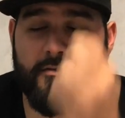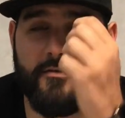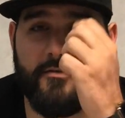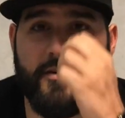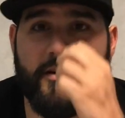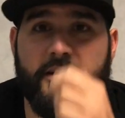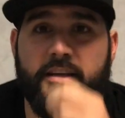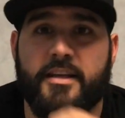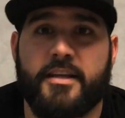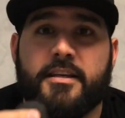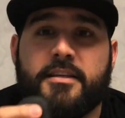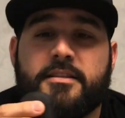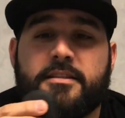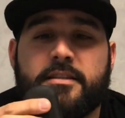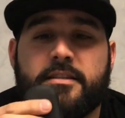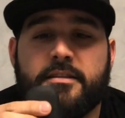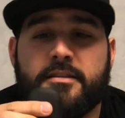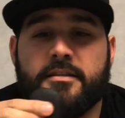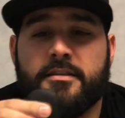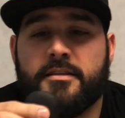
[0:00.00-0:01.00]
Very
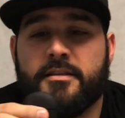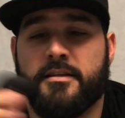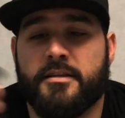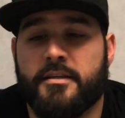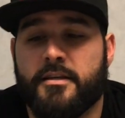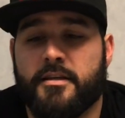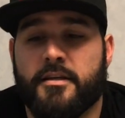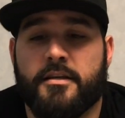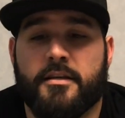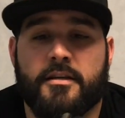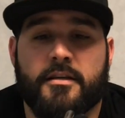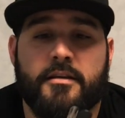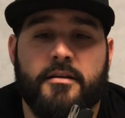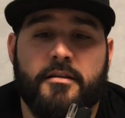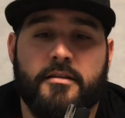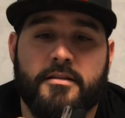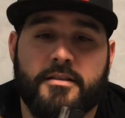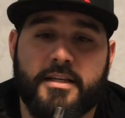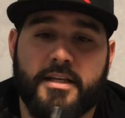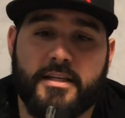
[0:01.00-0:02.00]
easy.
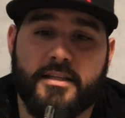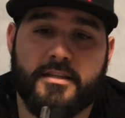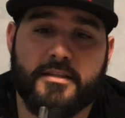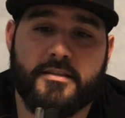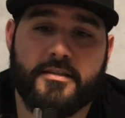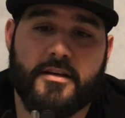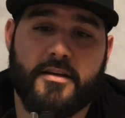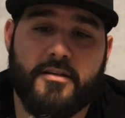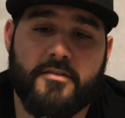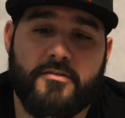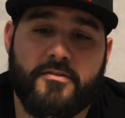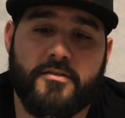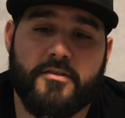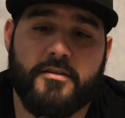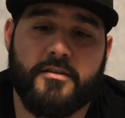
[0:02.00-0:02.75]
Take this off,